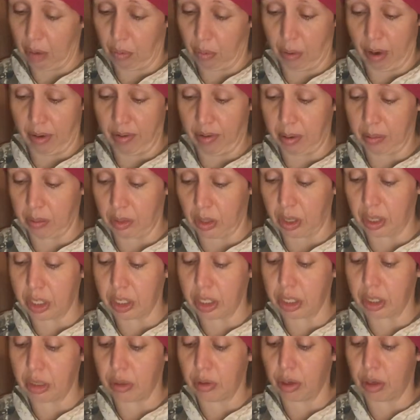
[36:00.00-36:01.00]
whoever I'm talking
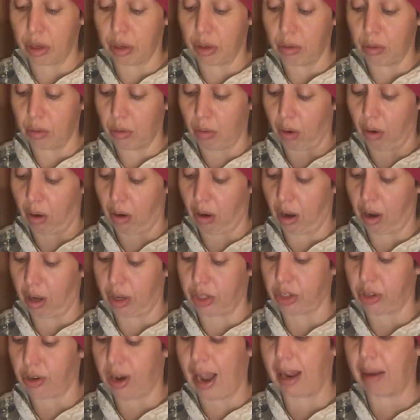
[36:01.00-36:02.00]
to, you
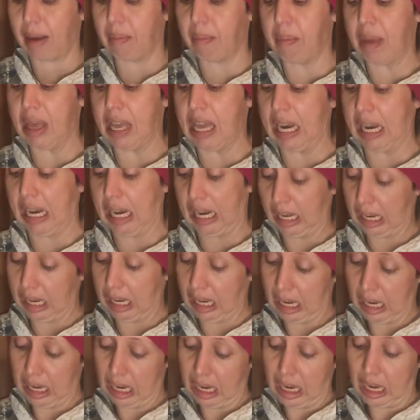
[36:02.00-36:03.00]
attract men
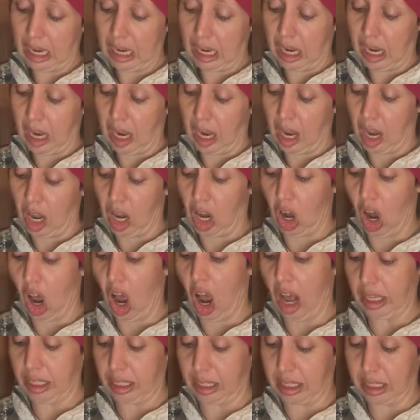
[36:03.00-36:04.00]
a
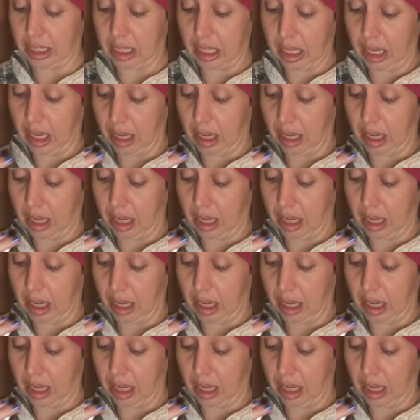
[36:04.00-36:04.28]
lot.